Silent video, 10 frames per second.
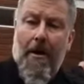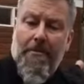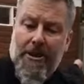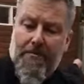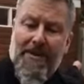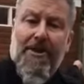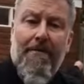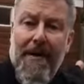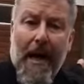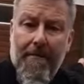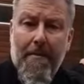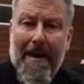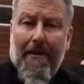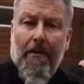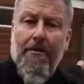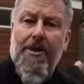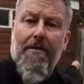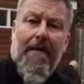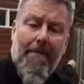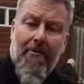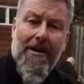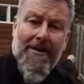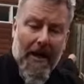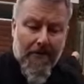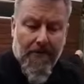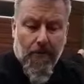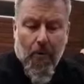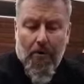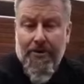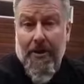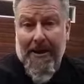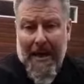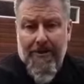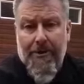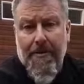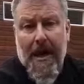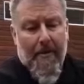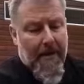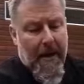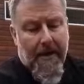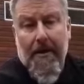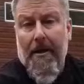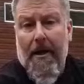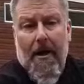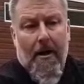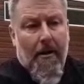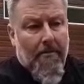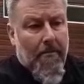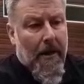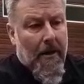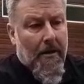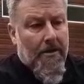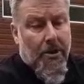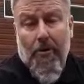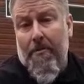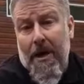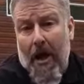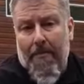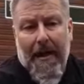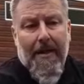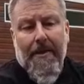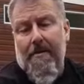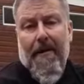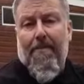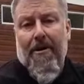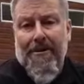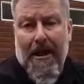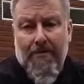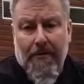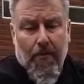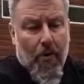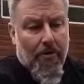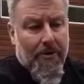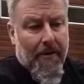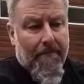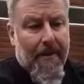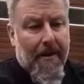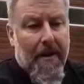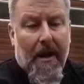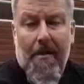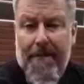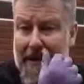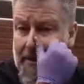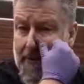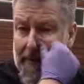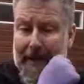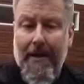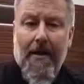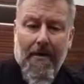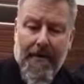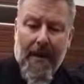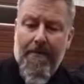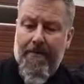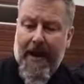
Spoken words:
specific heavy metals evaporate out of the water. Calcium carbonate, sodium carbonate, they evaporate out of the water. Effectively, they